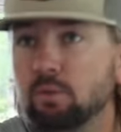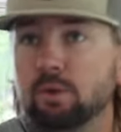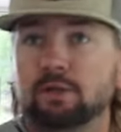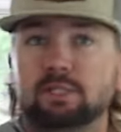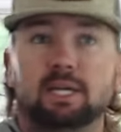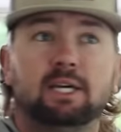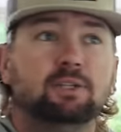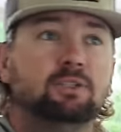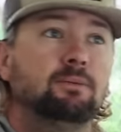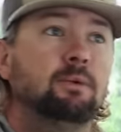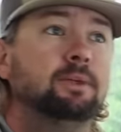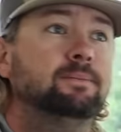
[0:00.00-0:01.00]
Where else I catch
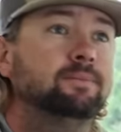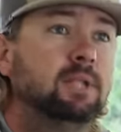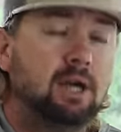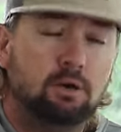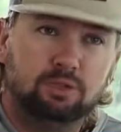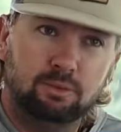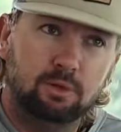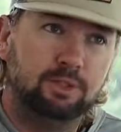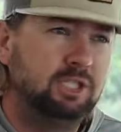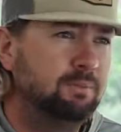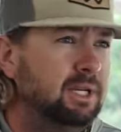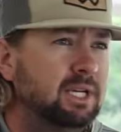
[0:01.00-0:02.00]
some on? Caught some on
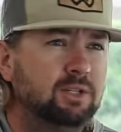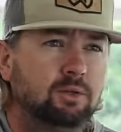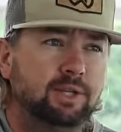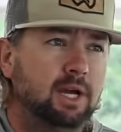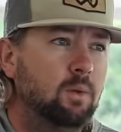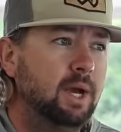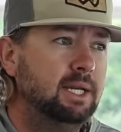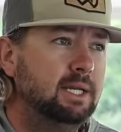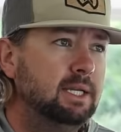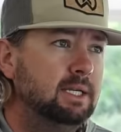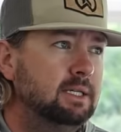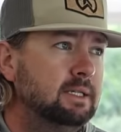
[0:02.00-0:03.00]
at Smith, don't think I weighed
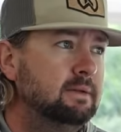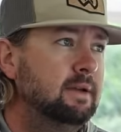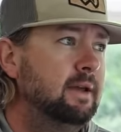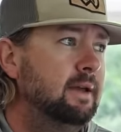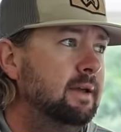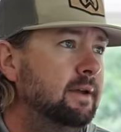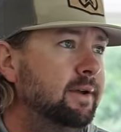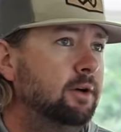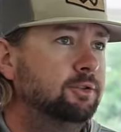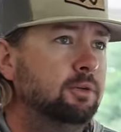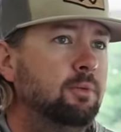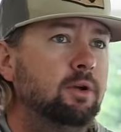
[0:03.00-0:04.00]
any in.
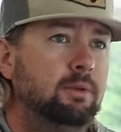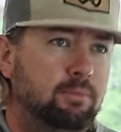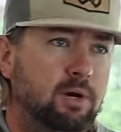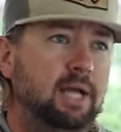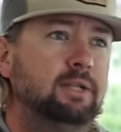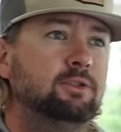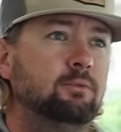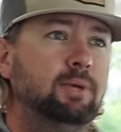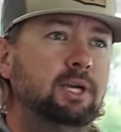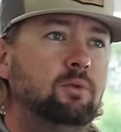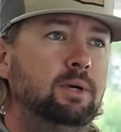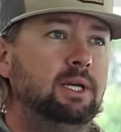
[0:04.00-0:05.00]
Caught some on it in practice on
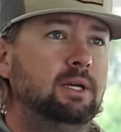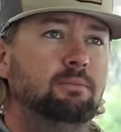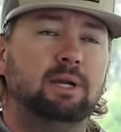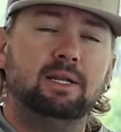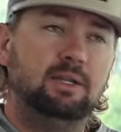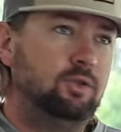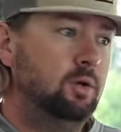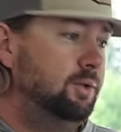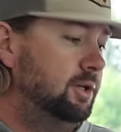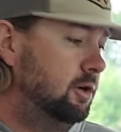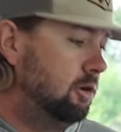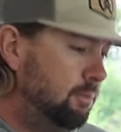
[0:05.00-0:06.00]
Pickwick, but I didn't throw it
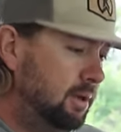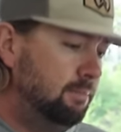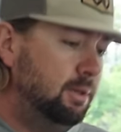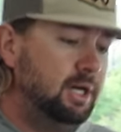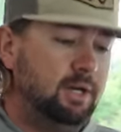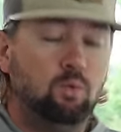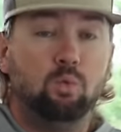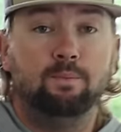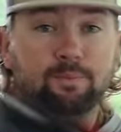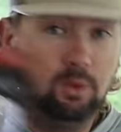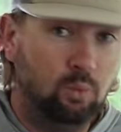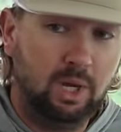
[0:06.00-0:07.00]
in the tournament. But
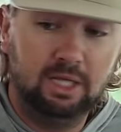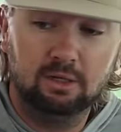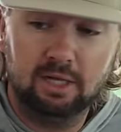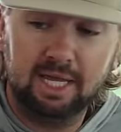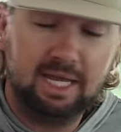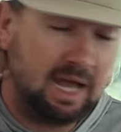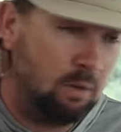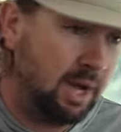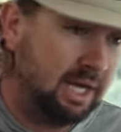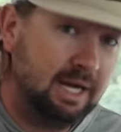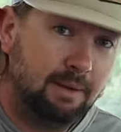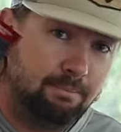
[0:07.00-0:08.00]
Wheeler Lake, I
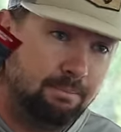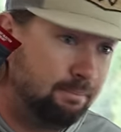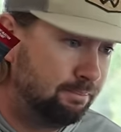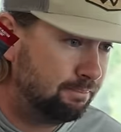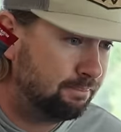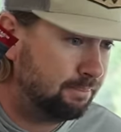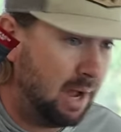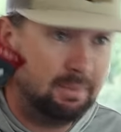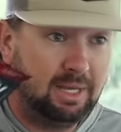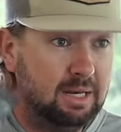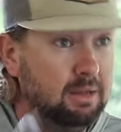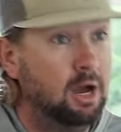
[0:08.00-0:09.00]
weighed in
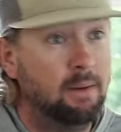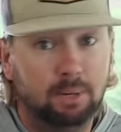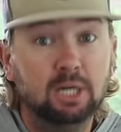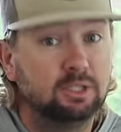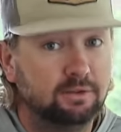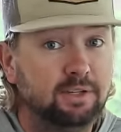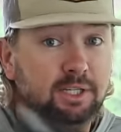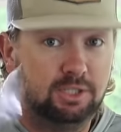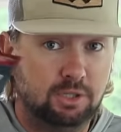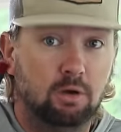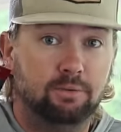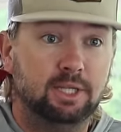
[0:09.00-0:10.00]
a bunch of
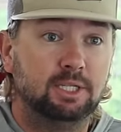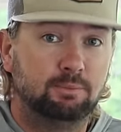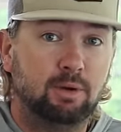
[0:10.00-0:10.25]
fish on this.